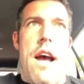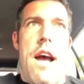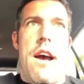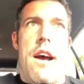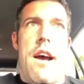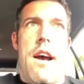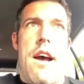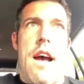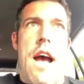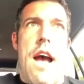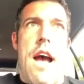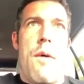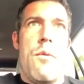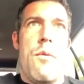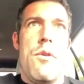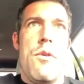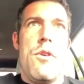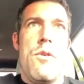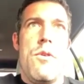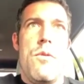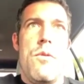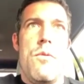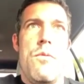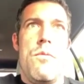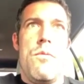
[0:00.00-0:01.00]
how are
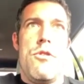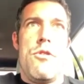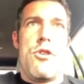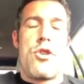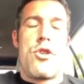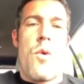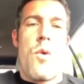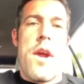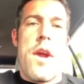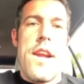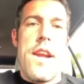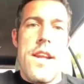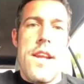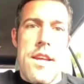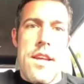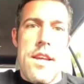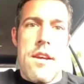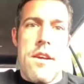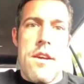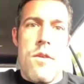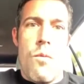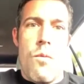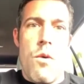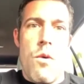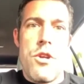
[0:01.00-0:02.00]
you training
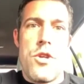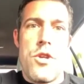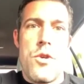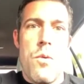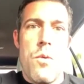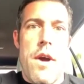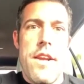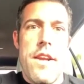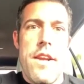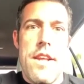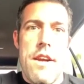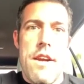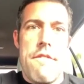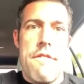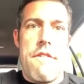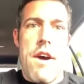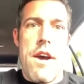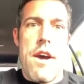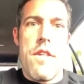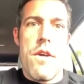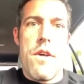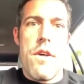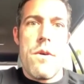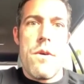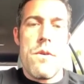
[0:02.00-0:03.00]
once you identify
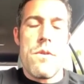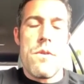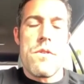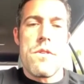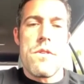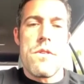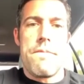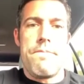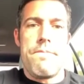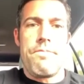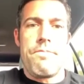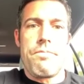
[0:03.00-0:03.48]
those?